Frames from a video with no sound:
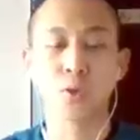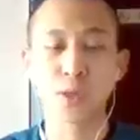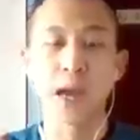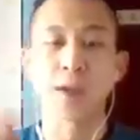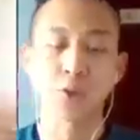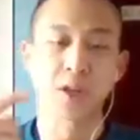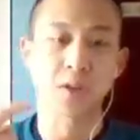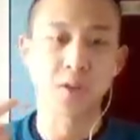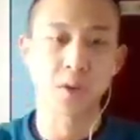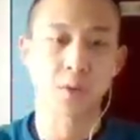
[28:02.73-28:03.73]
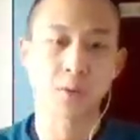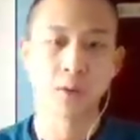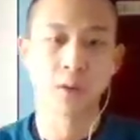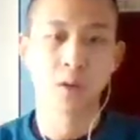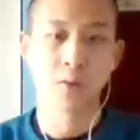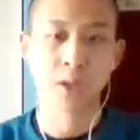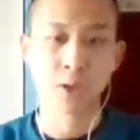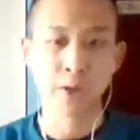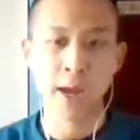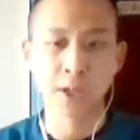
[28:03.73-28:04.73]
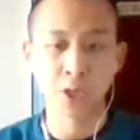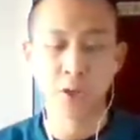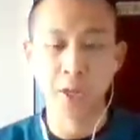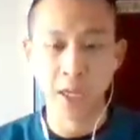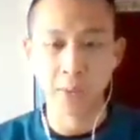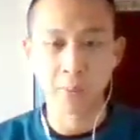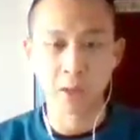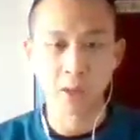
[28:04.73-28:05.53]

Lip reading: not trained to zone, right? You're actually trying to hit me.